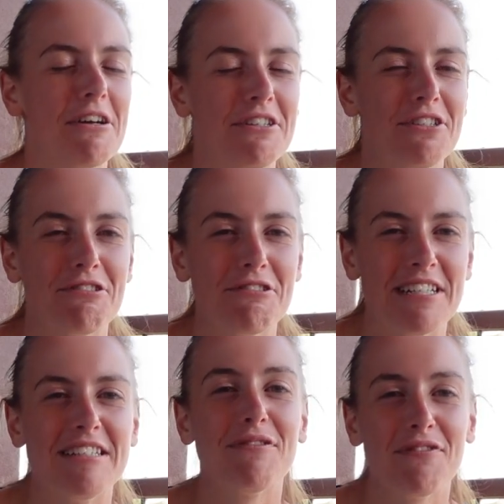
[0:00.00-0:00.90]

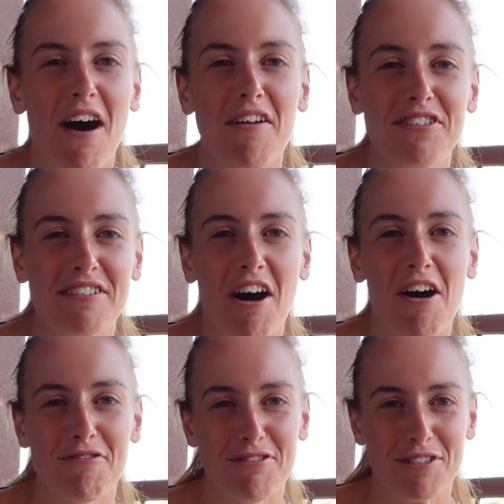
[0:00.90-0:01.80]
luxurious
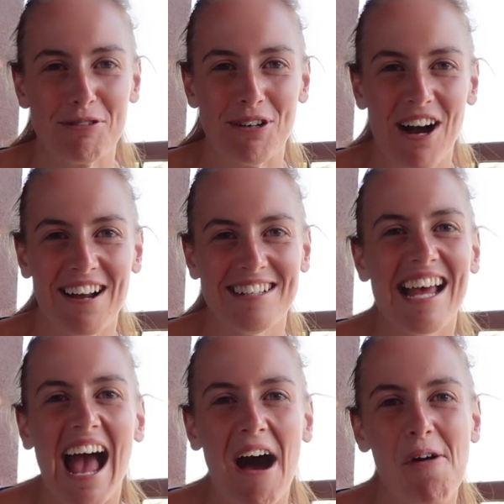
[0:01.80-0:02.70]
5-star resort
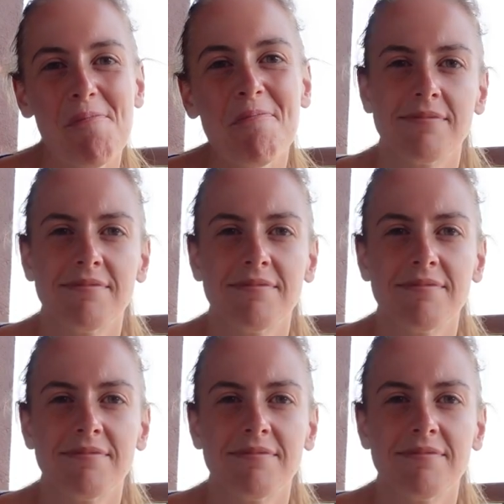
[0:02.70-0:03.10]
hotel.